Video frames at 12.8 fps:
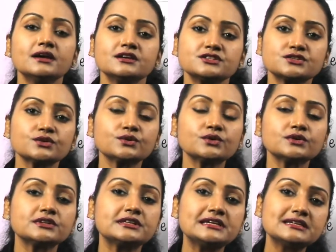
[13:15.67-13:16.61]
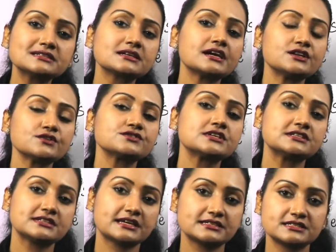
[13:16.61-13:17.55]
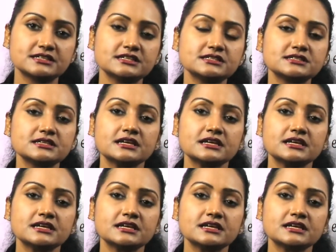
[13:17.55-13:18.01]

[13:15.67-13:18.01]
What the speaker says: so these kind of sentences,